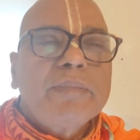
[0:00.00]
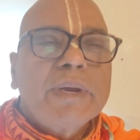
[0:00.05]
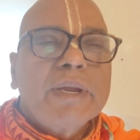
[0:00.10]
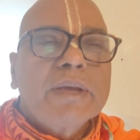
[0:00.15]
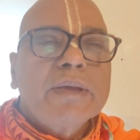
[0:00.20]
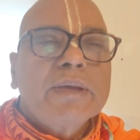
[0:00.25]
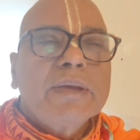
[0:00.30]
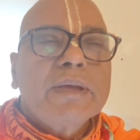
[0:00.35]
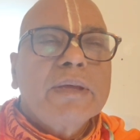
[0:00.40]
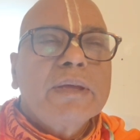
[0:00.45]

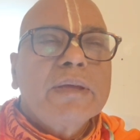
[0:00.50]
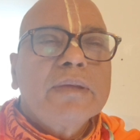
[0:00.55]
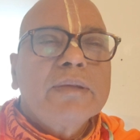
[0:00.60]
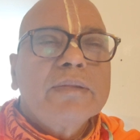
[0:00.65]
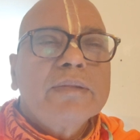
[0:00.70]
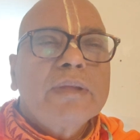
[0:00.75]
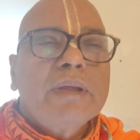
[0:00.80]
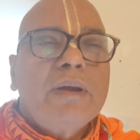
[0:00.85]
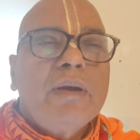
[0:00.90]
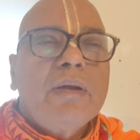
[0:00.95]
break
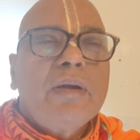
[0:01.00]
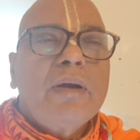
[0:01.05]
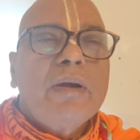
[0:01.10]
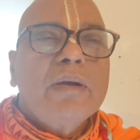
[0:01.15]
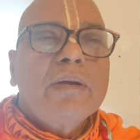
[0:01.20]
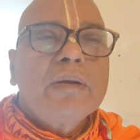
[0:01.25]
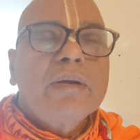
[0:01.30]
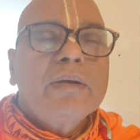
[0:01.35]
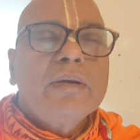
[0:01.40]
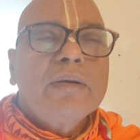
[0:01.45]
the
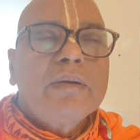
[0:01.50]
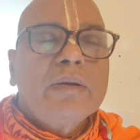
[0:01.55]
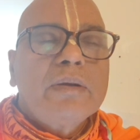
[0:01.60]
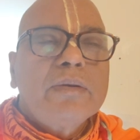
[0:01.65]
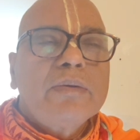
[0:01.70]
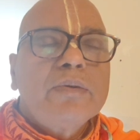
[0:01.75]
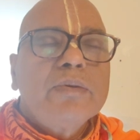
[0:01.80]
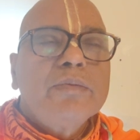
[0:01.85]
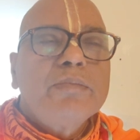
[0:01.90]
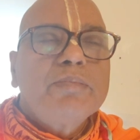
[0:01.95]
Lord,
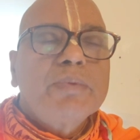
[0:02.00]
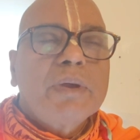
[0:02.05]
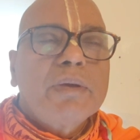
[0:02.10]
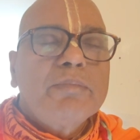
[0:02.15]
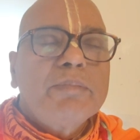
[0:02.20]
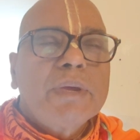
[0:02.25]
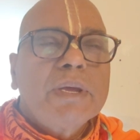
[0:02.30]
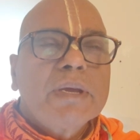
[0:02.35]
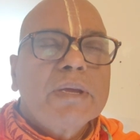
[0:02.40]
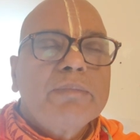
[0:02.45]
not to
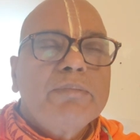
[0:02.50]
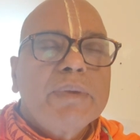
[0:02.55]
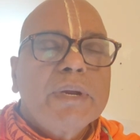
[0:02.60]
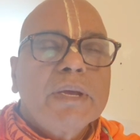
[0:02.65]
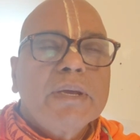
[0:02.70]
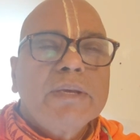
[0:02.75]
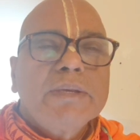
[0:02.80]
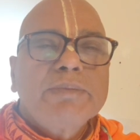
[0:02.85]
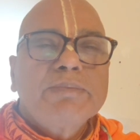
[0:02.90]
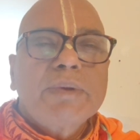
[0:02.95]

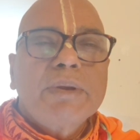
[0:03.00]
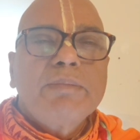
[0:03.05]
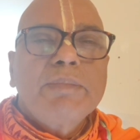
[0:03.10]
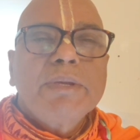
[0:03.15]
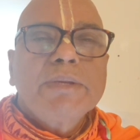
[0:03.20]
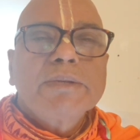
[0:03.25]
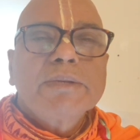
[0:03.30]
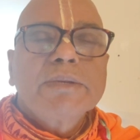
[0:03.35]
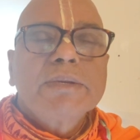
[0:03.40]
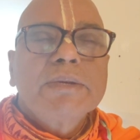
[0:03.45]
break his
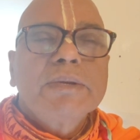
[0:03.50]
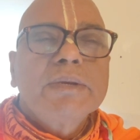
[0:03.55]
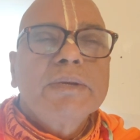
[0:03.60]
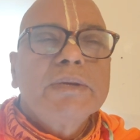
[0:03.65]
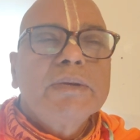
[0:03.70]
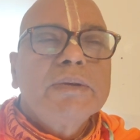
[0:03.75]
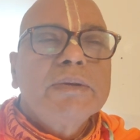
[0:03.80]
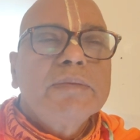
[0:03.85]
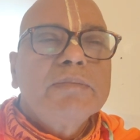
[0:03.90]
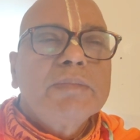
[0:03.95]
promise,
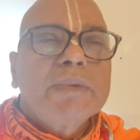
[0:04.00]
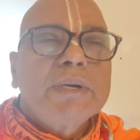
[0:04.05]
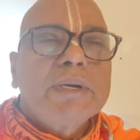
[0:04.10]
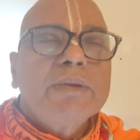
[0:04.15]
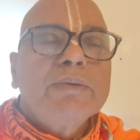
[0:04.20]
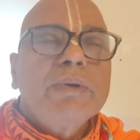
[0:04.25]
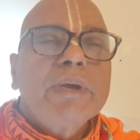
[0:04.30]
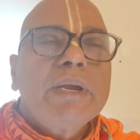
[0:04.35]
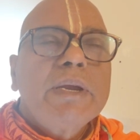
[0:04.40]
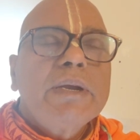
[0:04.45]
but
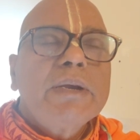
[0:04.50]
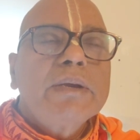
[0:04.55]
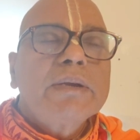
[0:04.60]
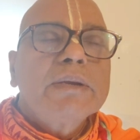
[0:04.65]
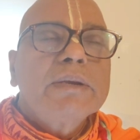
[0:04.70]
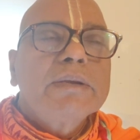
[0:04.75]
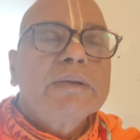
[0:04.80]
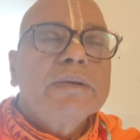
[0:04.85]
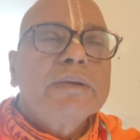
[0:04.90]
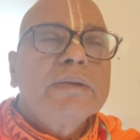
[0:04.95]
he went.
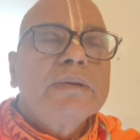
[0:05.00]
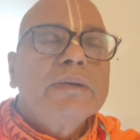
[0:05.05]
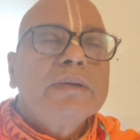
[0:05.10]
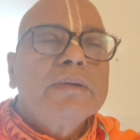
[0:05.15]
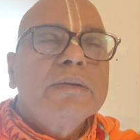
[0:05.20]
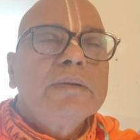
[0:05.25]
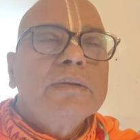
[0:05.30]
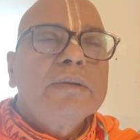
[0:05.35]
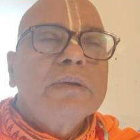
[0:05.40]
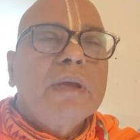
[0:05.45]

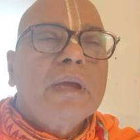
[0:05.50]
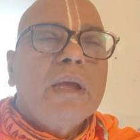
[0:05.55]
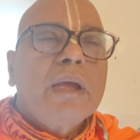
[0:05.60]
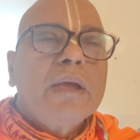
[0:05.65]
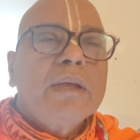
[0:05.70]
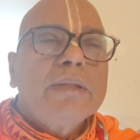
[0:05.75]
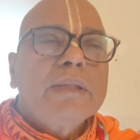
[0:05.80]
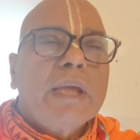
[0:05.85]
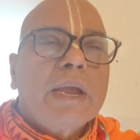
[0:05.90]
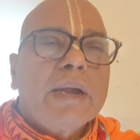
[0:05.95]

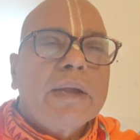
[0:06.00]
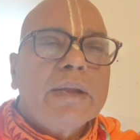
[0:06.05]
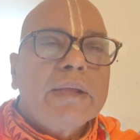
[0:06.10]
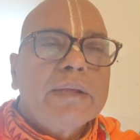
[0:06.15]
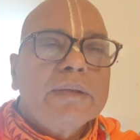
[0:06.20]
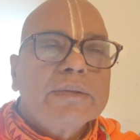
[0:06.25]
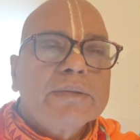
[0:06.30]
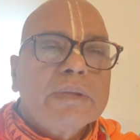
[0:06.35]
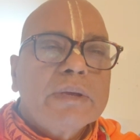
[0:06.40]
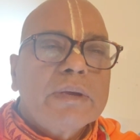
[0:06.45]
That
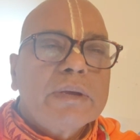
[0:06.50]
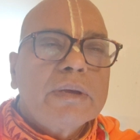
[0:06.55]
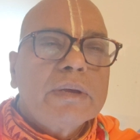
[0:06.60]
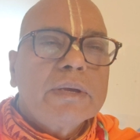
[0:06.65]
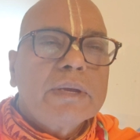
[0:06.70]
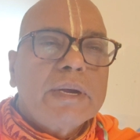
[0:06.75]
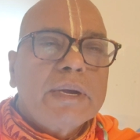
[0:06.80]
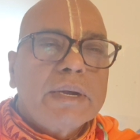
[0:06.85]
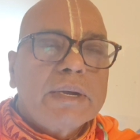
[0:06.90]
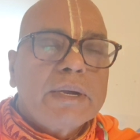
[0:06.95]
is
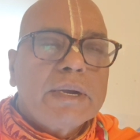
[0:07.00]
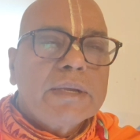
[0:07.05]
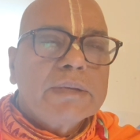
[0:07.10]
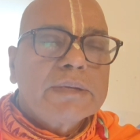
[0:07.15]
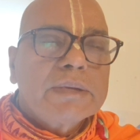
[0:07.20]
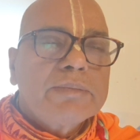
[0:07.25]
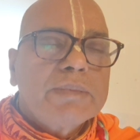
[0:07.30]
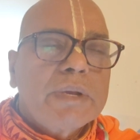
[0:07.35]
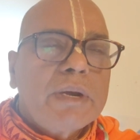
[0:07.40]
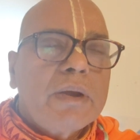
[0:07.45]
the
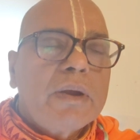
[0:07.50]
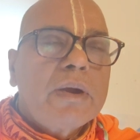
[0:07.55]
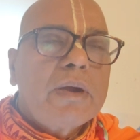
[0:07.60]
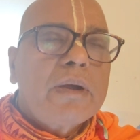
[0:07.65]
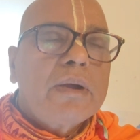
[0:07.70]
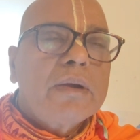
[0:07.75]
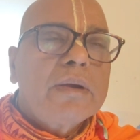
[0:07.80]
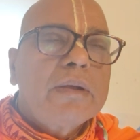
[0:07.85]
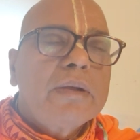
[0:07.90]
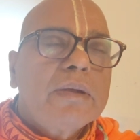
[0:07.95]
greatness of the
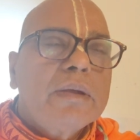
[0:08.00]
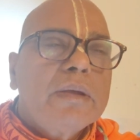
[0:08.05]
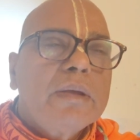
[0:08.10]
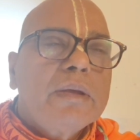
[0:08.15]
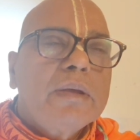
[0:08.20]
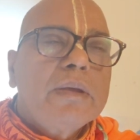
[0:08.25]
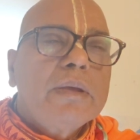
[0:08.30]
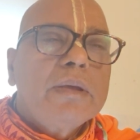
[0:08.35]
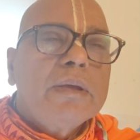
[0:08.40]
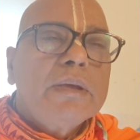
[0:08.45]
Lord.
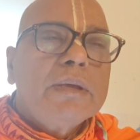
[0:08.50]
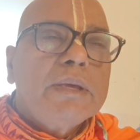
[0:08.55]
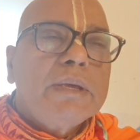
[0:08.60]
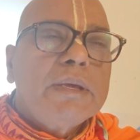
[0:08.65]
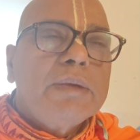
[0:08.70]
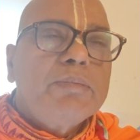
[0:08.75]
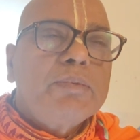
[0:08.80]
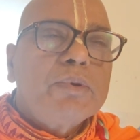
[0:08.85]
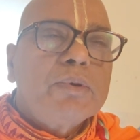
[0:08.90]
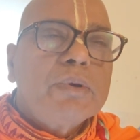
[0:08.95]

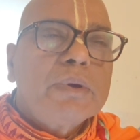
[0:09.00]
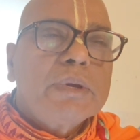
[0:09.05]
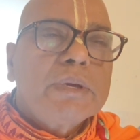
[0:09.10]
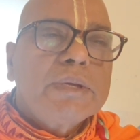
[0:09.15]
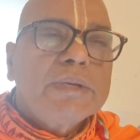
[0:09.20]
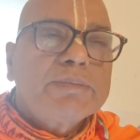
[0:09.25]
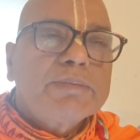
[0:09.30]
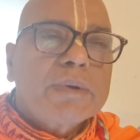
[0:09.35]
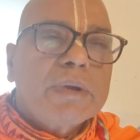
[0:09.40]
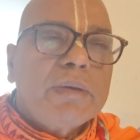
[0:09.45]
He broke
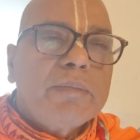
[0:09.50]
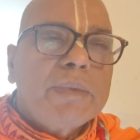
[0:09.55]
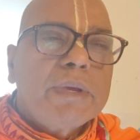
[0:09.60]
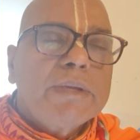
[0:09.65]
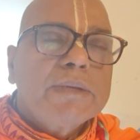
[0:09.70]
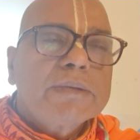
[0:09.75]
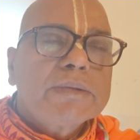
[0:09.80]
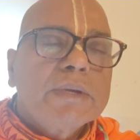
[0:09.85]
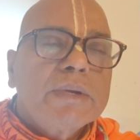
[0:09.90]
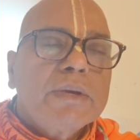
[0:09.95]
his
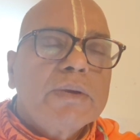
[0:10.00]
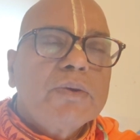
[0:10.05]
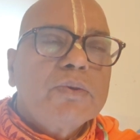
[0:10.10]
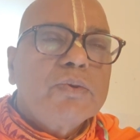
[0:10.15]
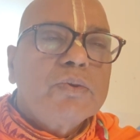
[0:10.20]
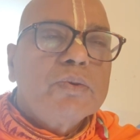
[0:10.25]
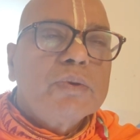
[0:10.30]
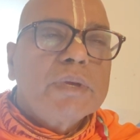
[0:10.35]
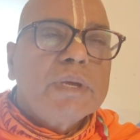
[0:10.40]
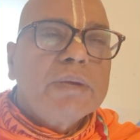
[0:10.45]
promise
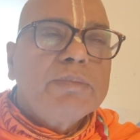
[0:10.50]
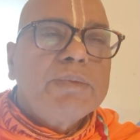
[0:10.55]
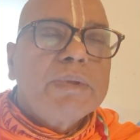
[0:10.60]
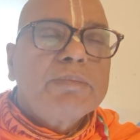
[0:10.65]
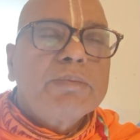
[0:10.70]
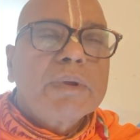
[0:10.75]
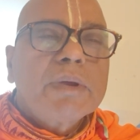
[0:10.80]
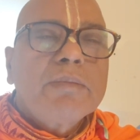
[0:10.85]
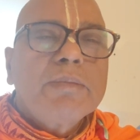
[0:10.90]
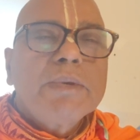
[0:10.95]
to keep
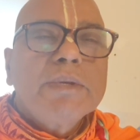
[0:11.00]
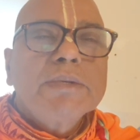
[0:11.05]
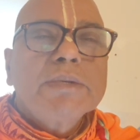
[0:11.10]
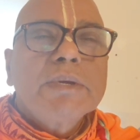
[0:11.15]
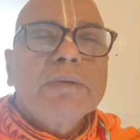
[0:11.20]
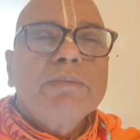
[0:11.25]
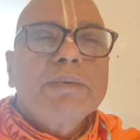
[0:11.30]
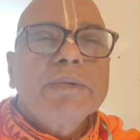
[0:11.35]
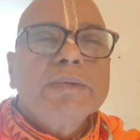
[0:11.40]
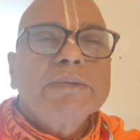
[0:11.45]
the promise
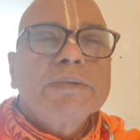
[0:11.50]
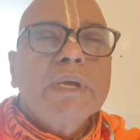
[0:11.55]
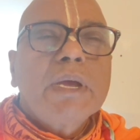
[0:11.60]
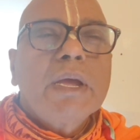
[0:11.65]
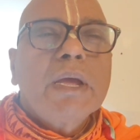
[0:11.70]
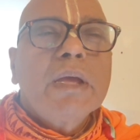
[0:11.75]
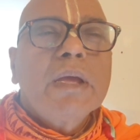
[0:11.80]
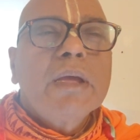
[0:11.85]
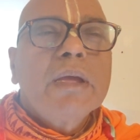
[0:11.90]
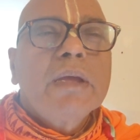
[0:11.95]
of his
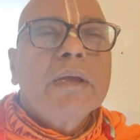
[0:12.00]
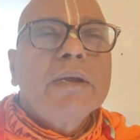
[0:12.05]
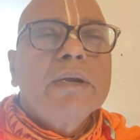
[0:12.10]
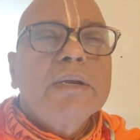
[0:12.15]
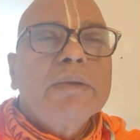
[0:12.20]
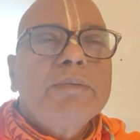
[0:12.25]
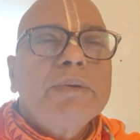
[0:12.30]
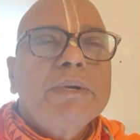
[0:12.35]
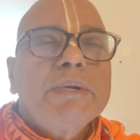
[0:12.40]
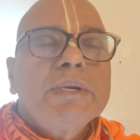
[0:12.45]

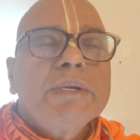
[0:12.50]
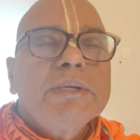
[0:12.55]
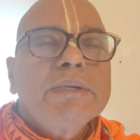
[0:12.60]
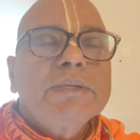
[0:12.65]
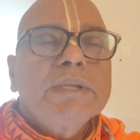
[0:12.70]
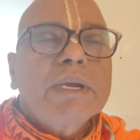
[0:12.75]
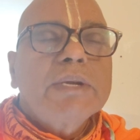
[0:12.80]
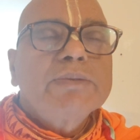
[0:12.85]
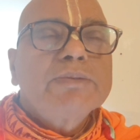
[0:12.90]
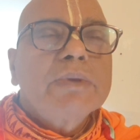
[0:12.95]

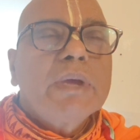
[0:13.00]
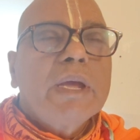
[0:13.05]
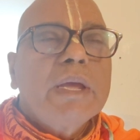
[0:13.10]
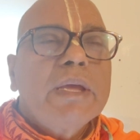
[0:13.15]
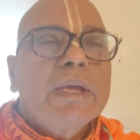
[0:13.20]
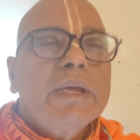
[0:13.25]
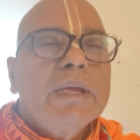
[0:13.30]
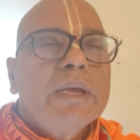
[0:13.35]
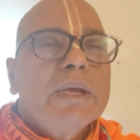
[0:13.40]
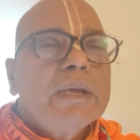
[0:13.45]
devotees. That's
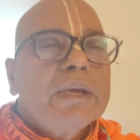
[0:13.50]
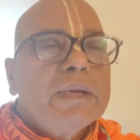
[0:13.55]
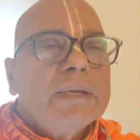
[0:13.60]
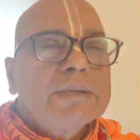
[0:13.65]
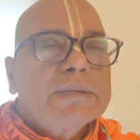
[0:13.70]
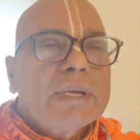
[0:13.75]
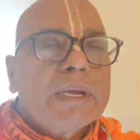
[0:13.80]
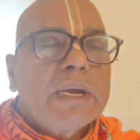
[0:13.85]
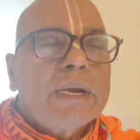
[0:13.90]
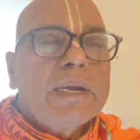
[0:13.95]
why
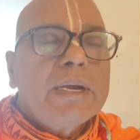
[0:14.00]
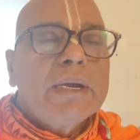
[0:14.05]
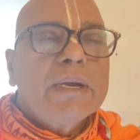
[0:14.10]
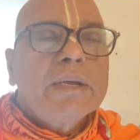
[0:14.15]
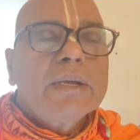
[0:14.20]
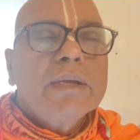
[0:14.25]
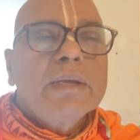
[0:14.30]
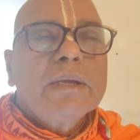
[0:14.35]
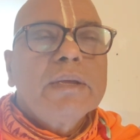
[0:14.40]
he said